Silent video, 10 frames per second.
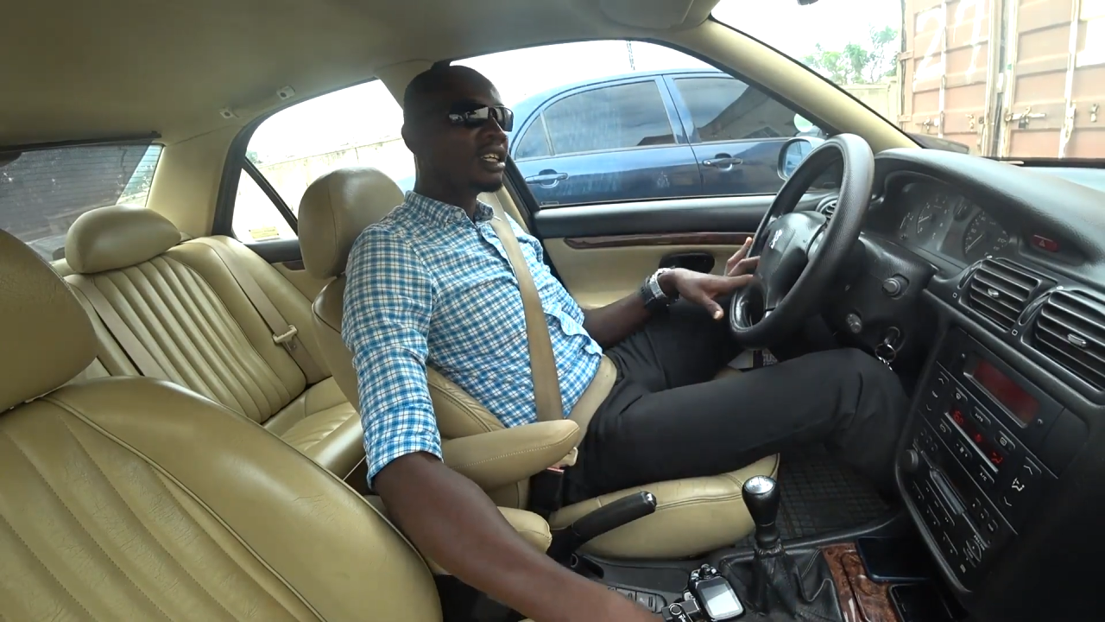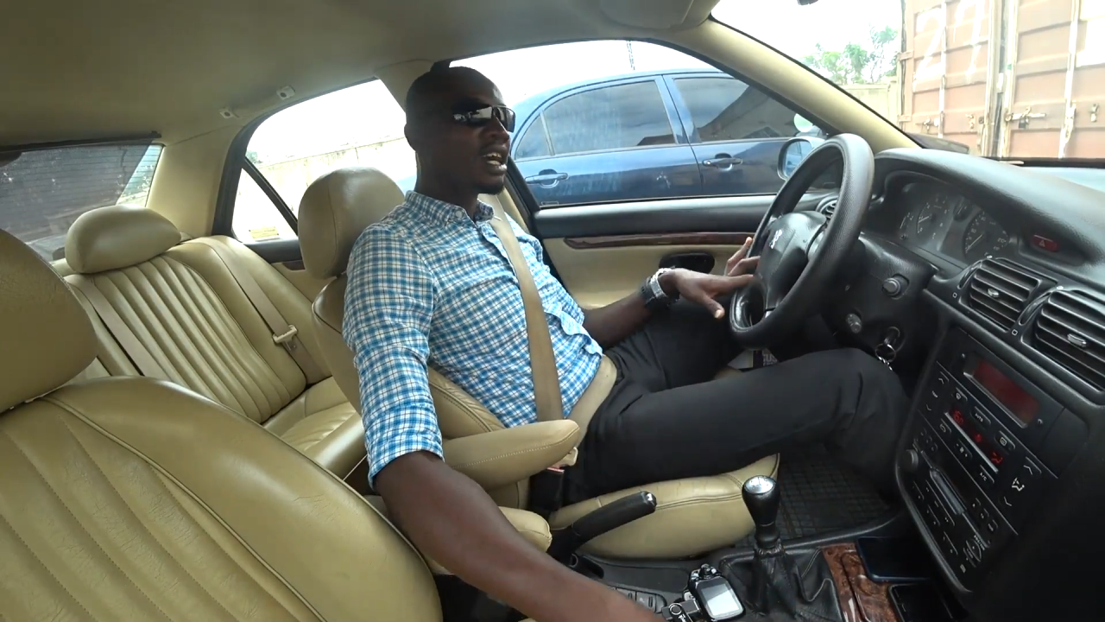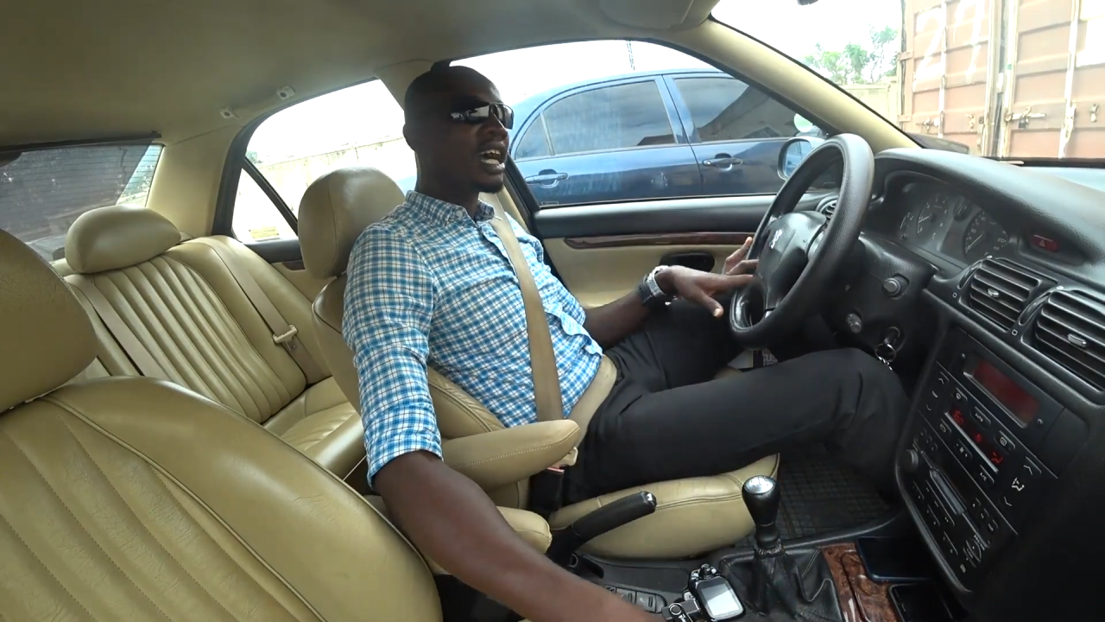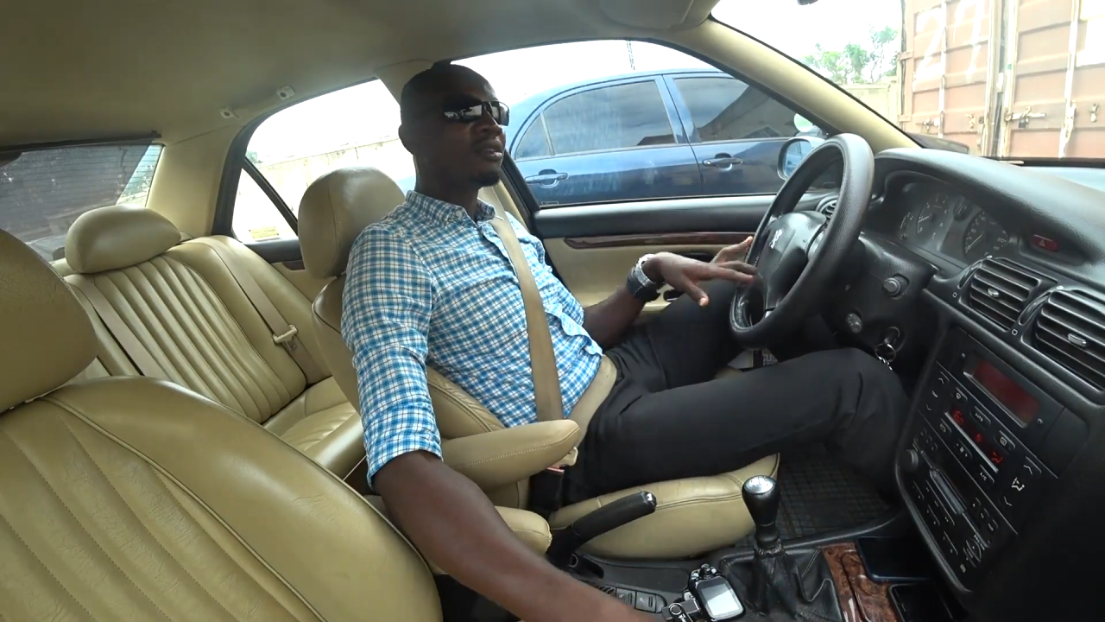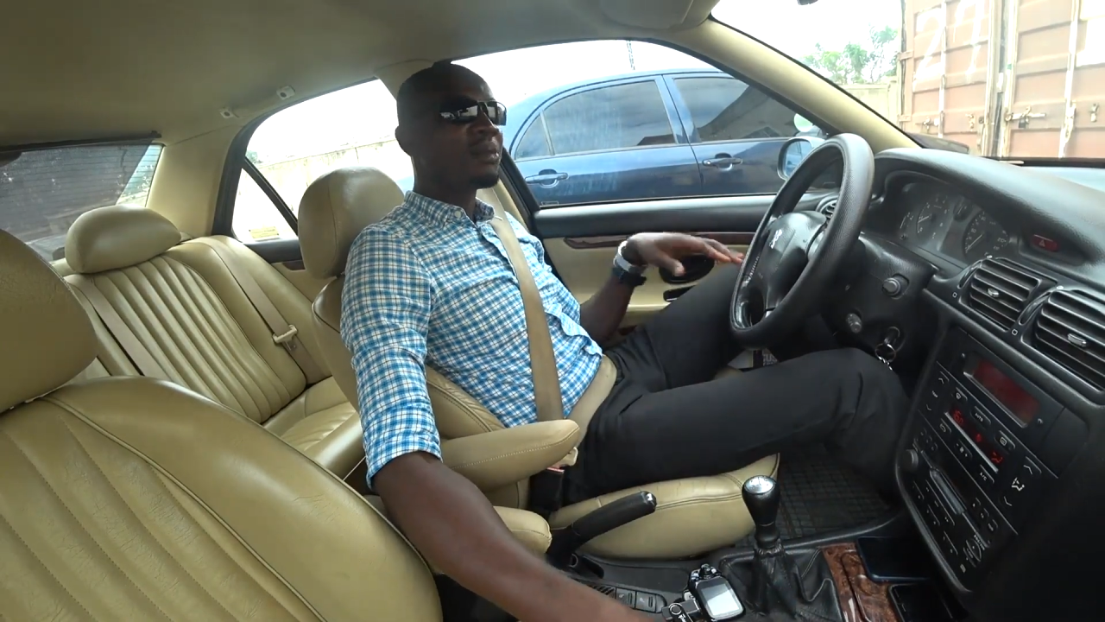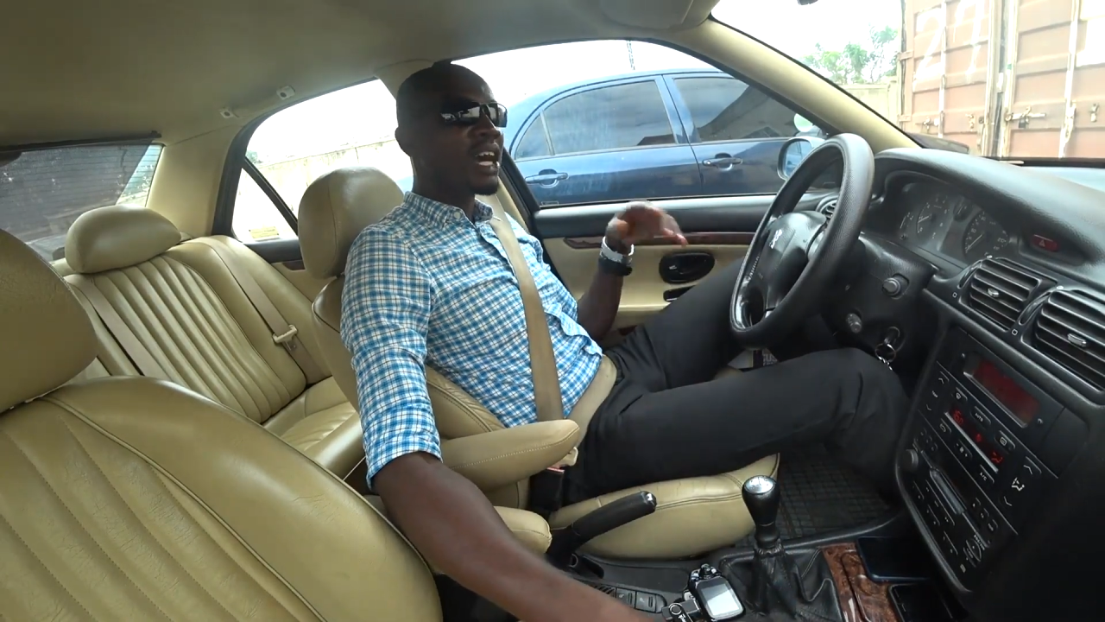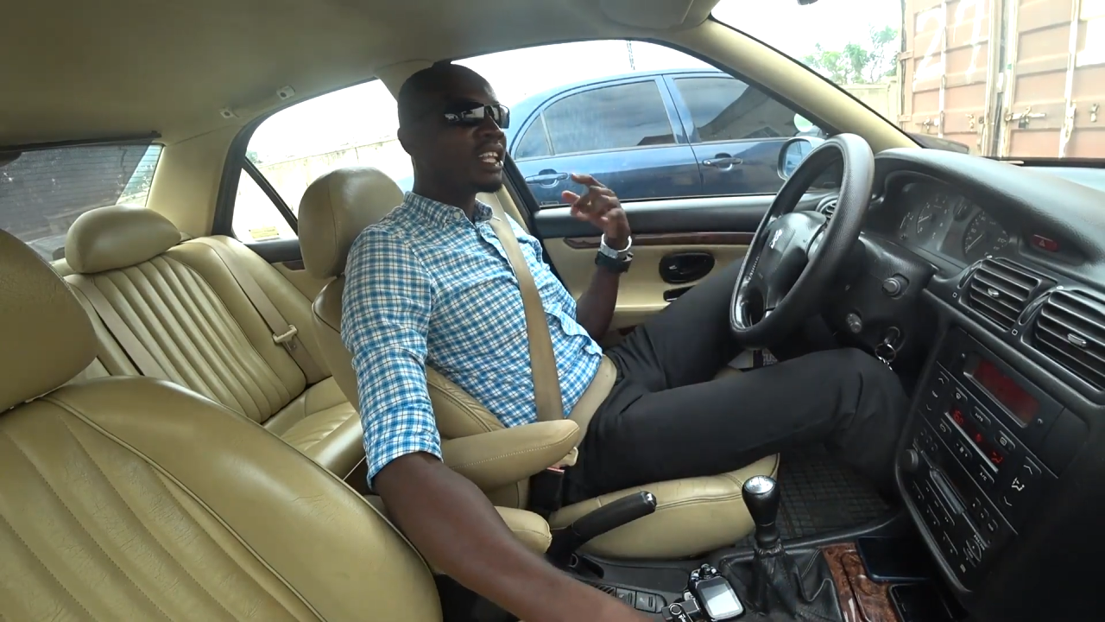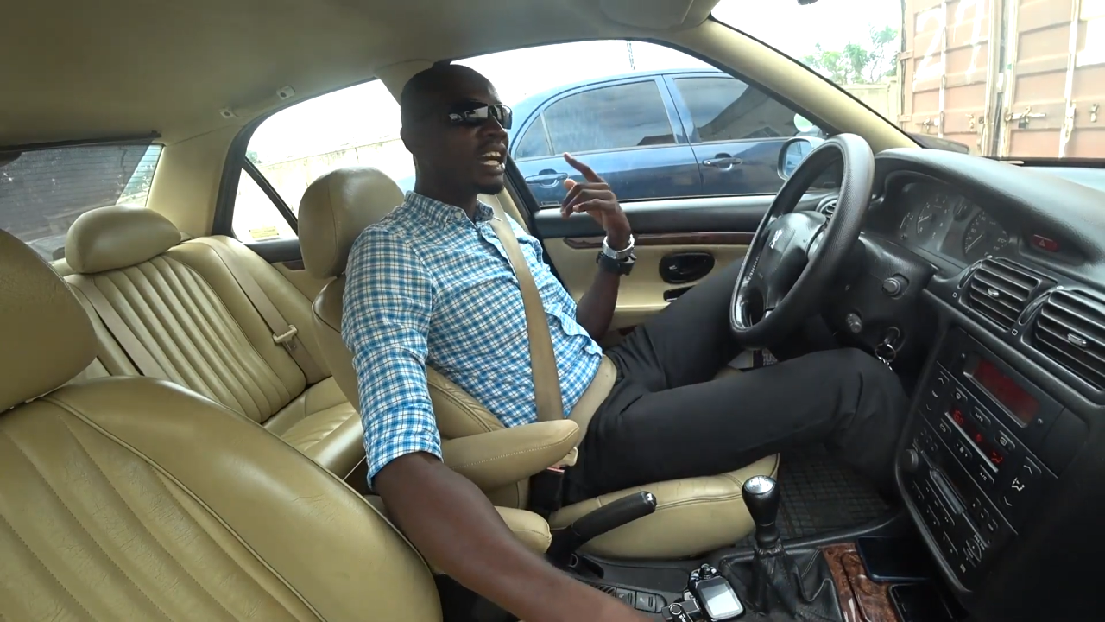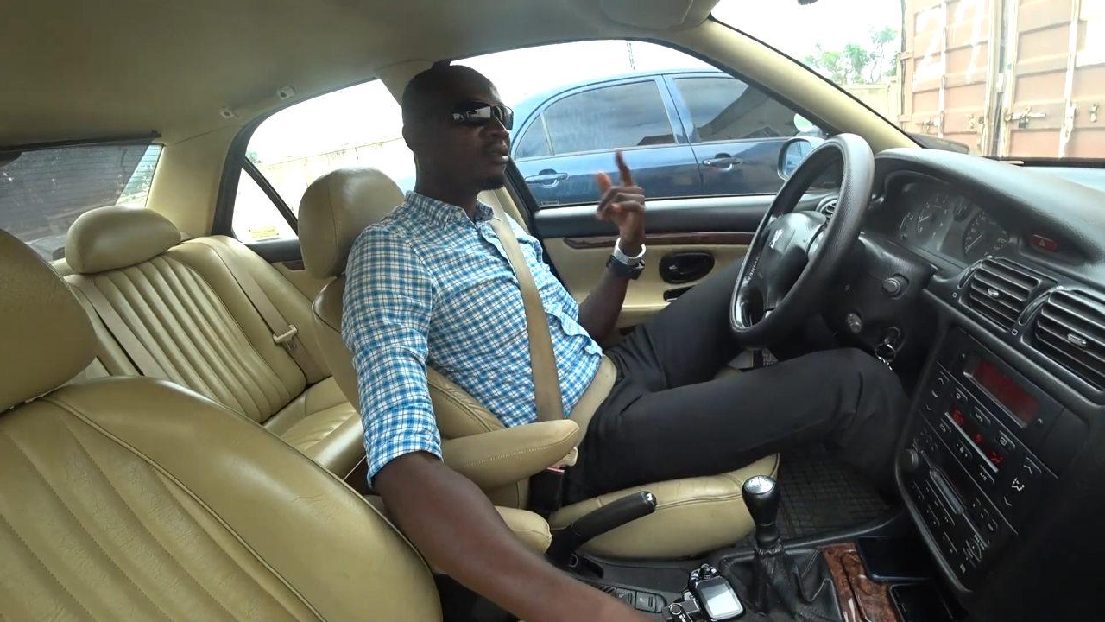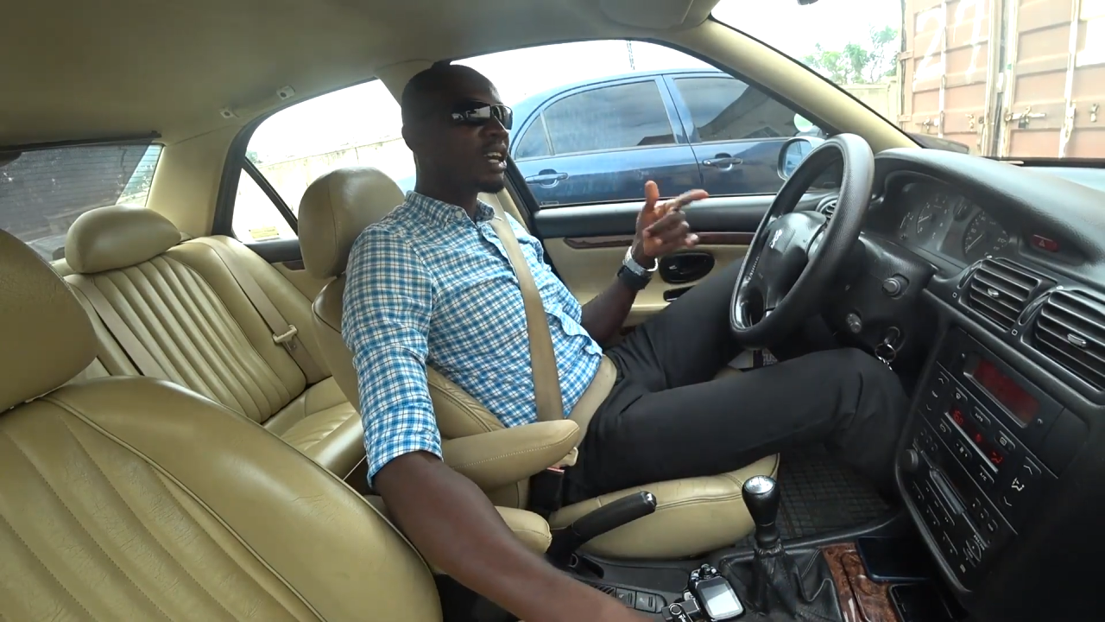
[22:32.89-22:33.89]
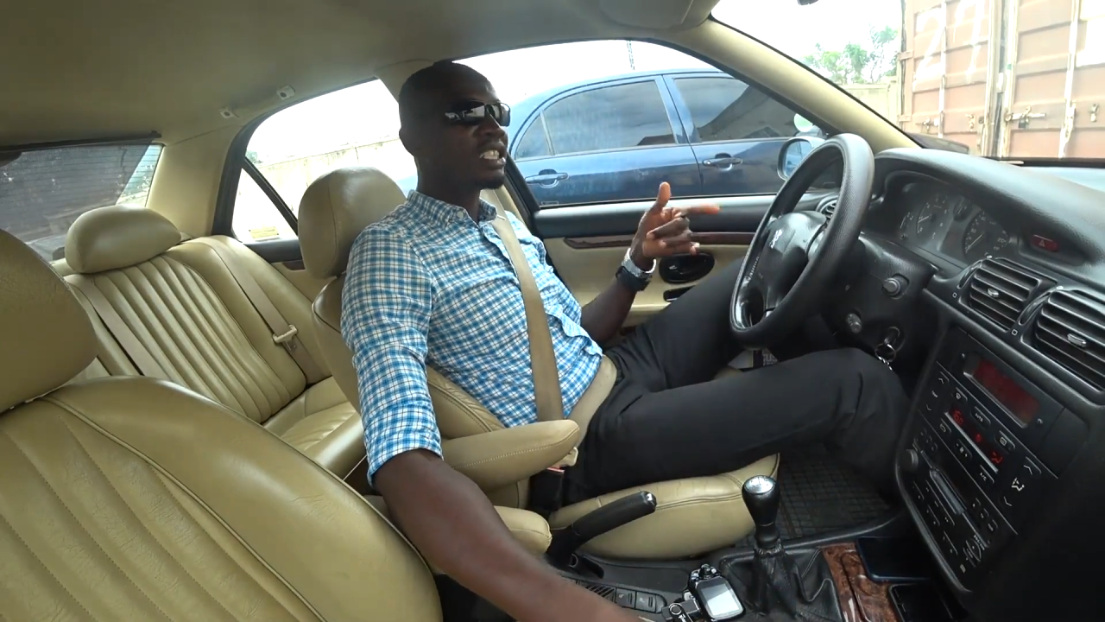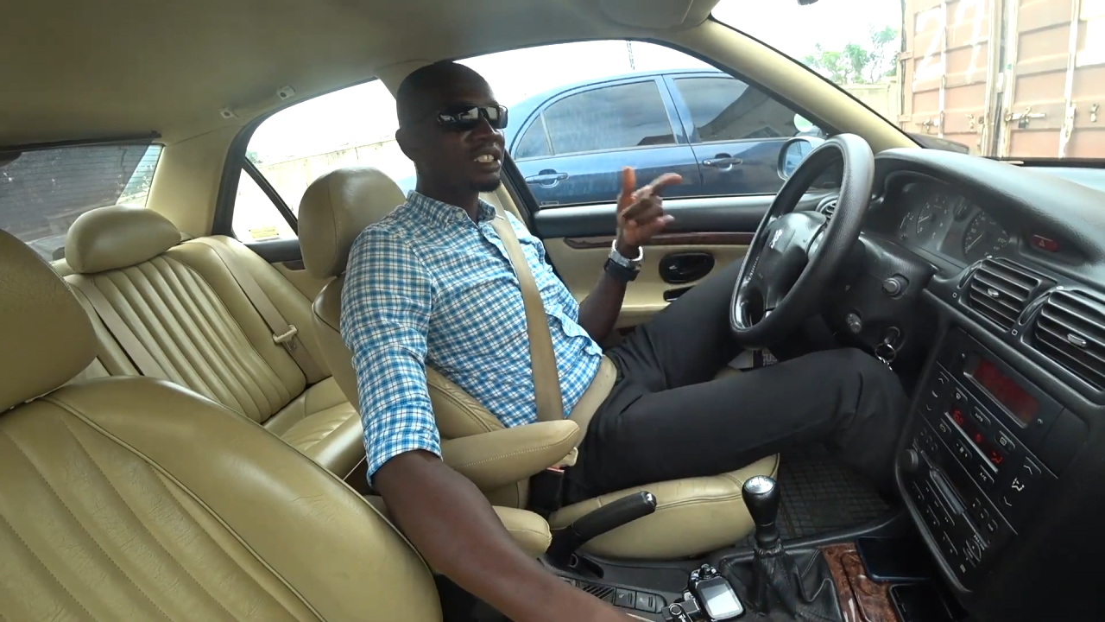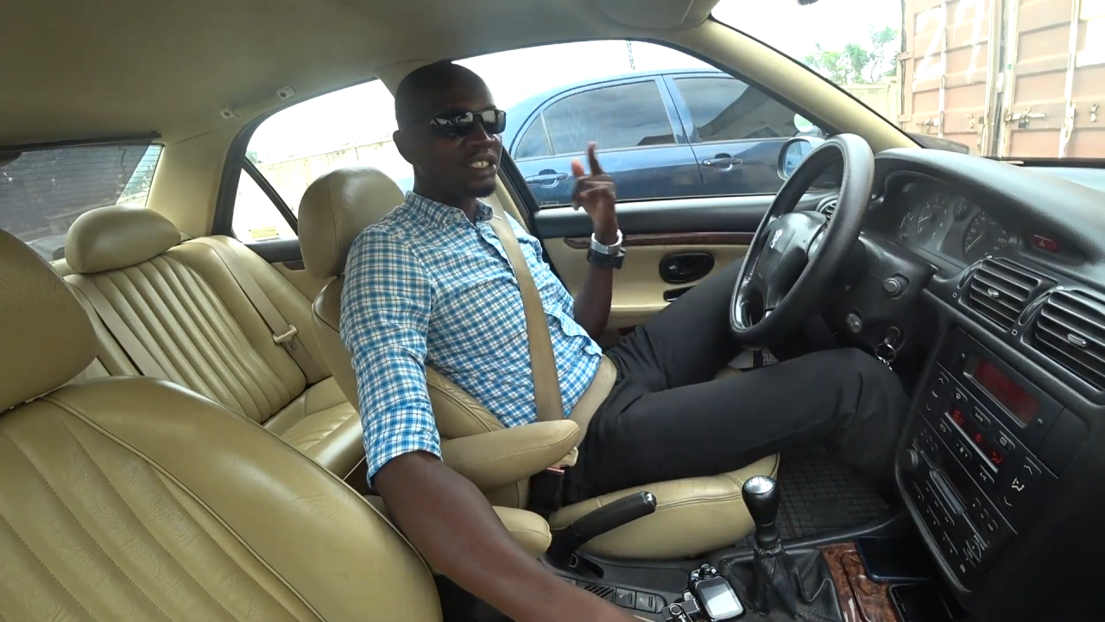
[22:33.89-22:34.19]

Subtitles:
And my only advice